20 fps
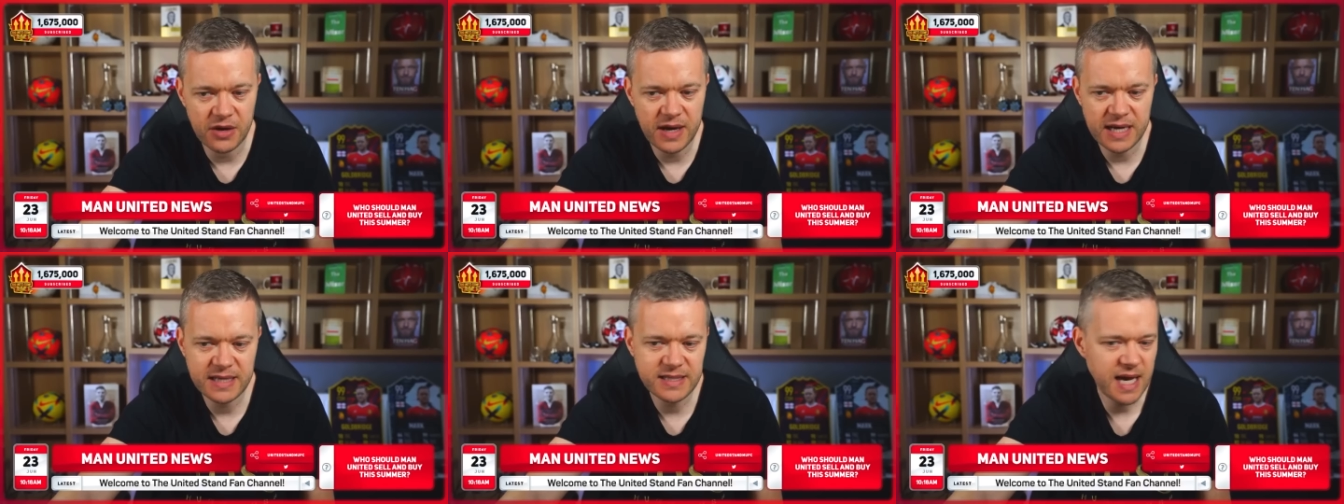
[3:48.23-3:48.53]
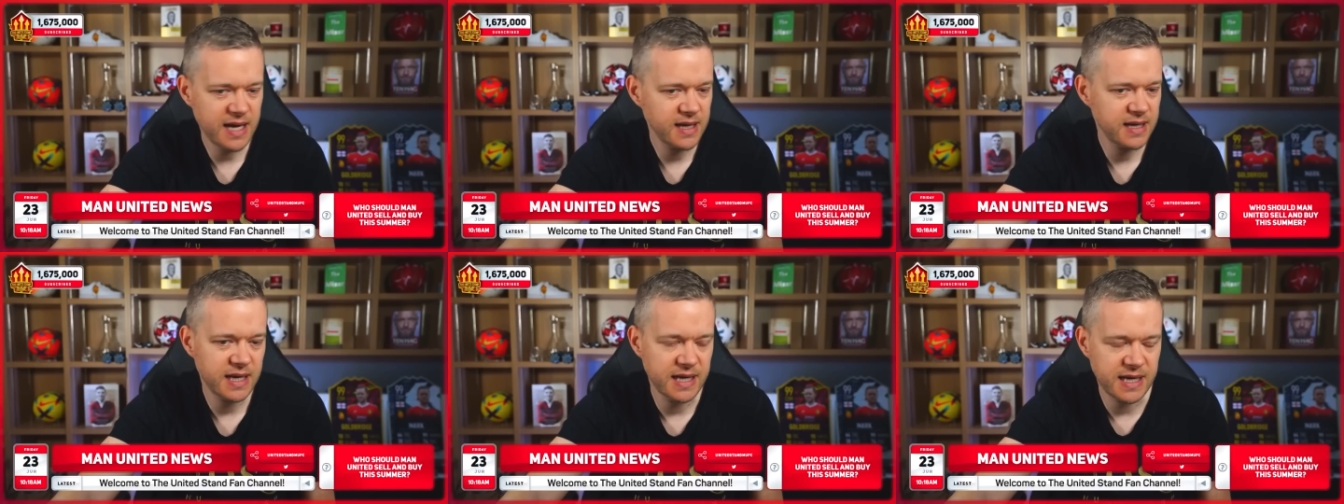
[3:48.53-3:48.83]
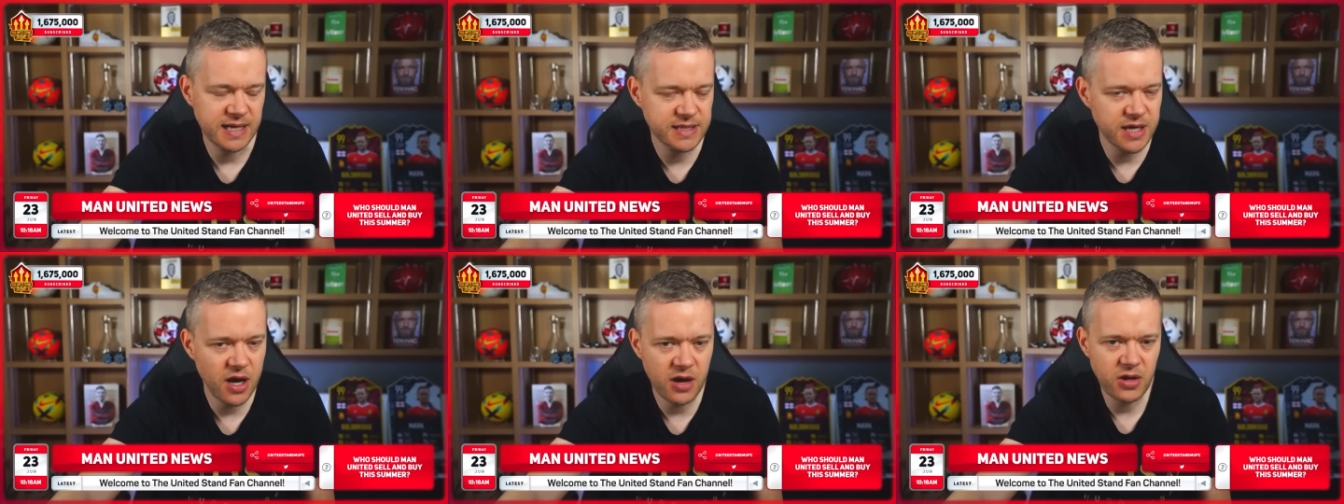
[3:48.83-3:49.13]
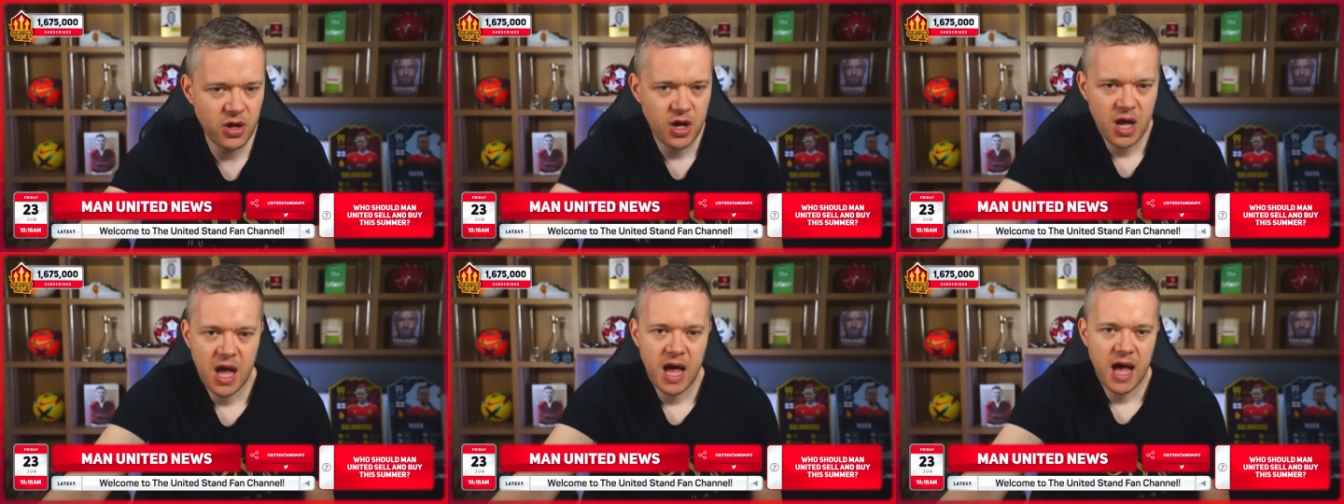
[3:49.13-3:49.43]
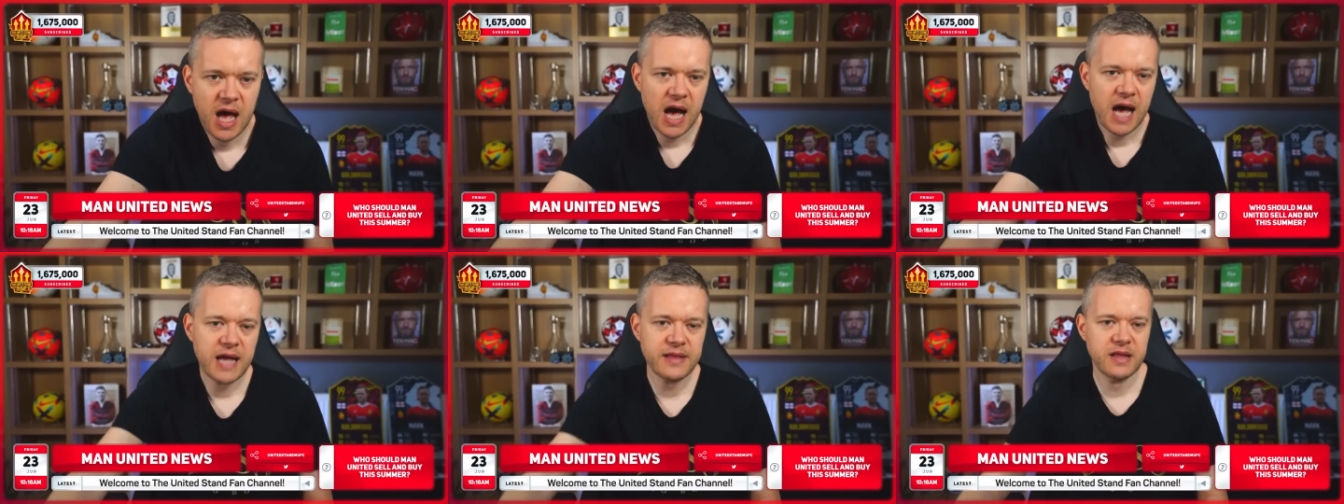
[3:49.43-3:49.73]
Exactly. So
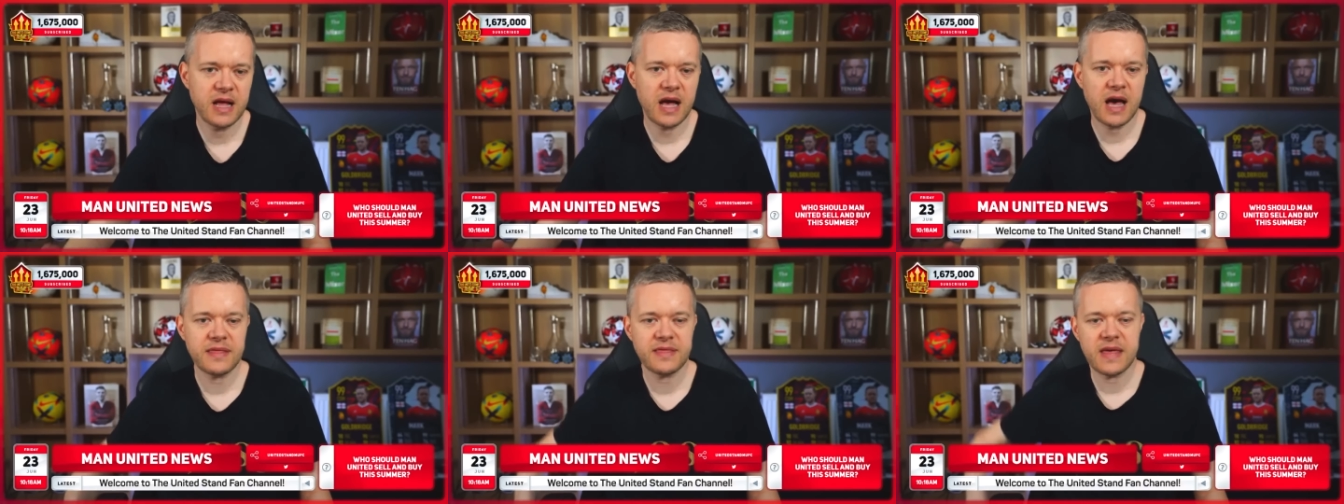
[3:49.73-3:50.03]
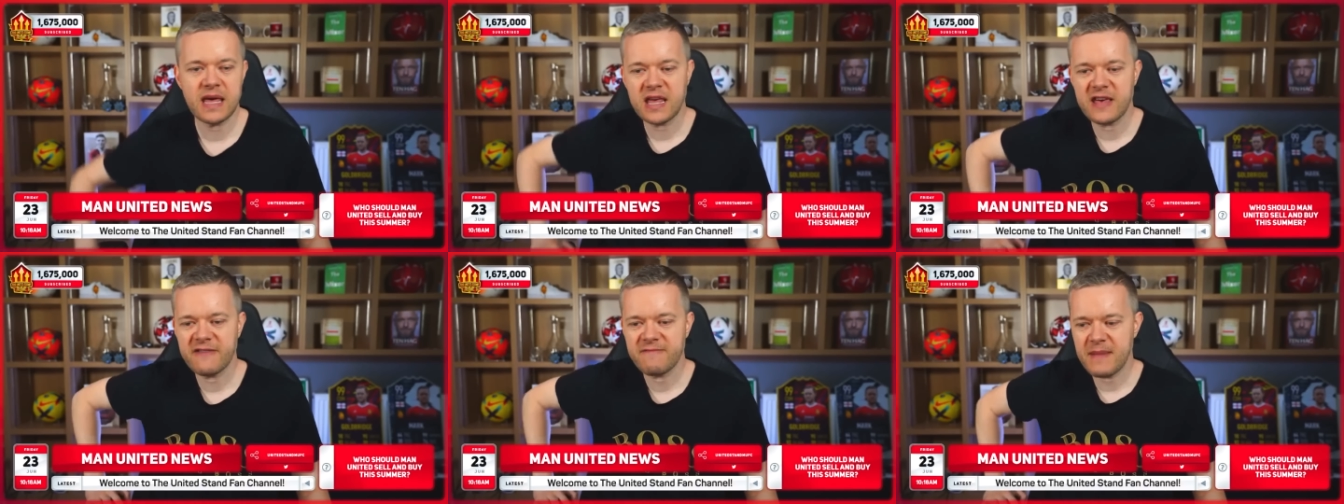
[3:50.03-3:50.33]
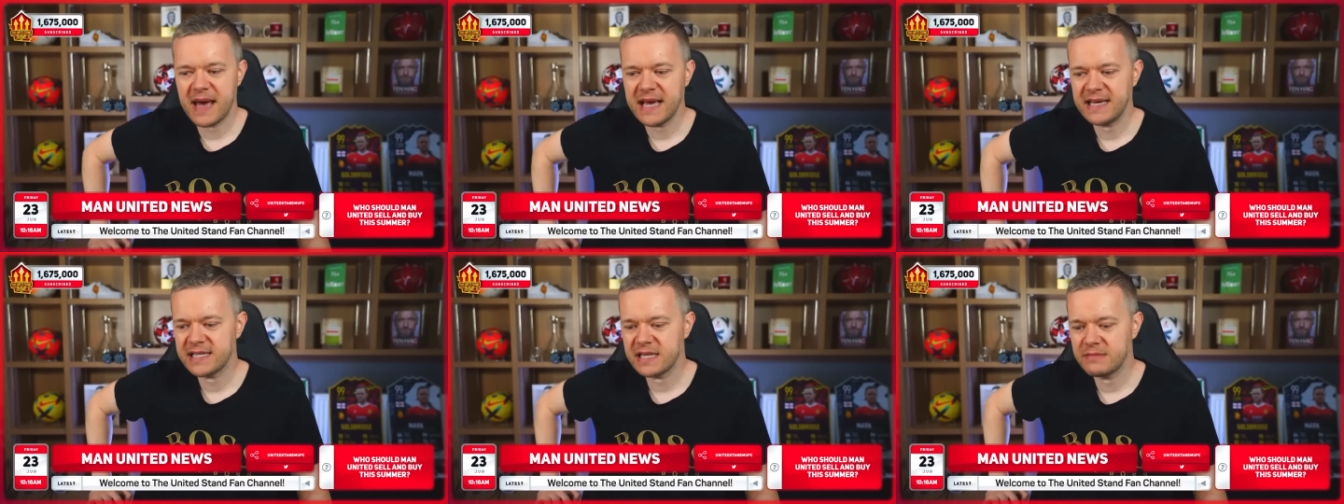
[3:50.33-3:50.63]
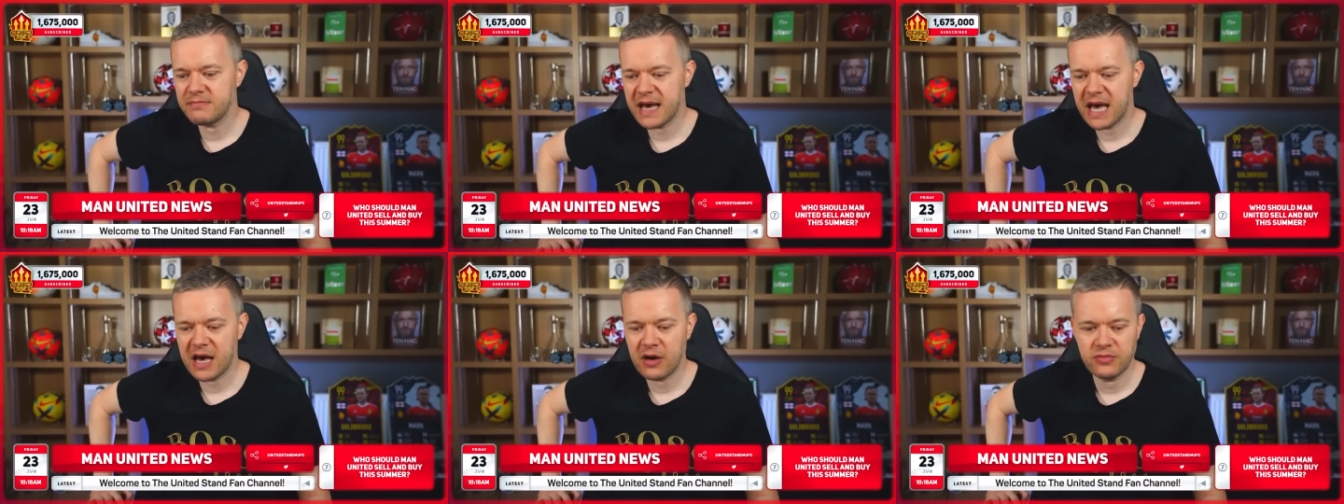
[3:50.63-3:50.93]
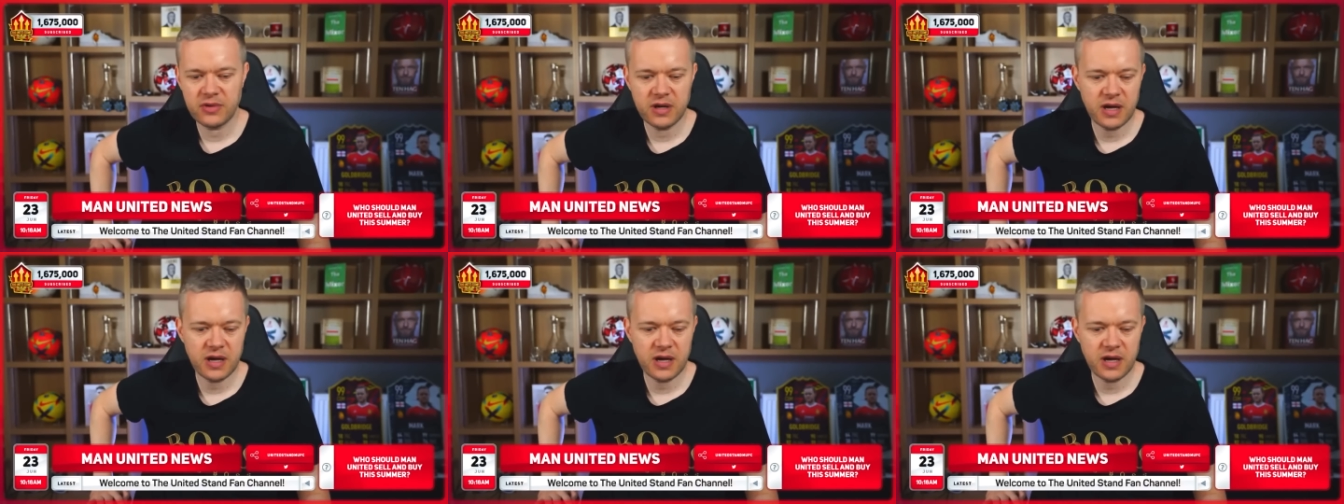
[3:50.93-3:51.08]
I think if Mason Mount